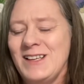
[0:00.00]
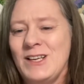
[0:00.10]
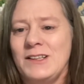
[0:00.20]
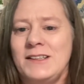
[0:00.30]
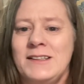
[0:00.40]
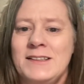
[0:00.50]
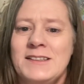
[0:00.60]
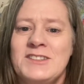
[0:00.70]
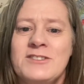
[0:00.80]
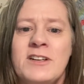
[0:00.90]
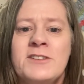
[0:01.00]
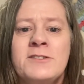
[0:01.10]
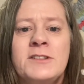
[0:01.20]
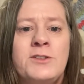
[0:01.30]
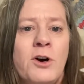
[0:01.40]
The
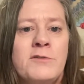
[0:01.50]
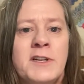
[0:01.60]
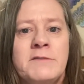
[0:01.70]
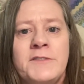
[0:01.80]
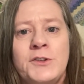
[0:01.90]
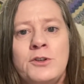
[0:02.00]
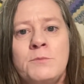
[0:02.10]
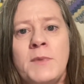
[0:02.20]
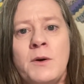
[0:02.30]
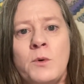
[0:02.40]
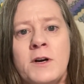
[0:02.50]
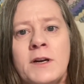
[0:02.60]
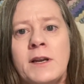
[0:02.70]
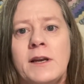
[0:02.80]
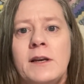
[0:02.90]
instructor has already reviewed my
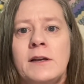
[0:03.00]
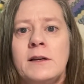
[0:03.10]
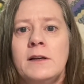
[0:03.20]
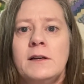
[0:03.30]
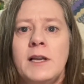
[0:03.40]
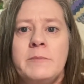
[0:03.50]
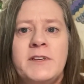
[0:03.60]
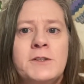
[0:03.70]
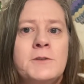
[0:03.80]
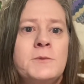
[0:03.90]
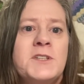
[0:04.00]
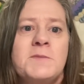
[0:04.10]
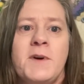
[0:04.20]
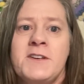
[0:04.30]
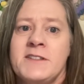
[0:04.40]
work and let me know
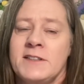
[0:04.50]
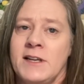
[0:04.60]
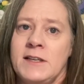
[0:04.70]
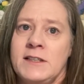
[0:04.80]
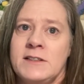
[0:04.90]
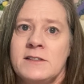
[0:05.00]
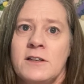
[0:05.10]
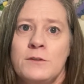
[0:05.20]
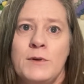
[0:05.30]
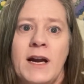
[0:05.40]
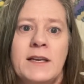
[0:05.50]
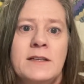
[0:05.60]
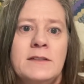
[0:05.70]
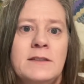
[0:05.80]
which parts that I need to correct.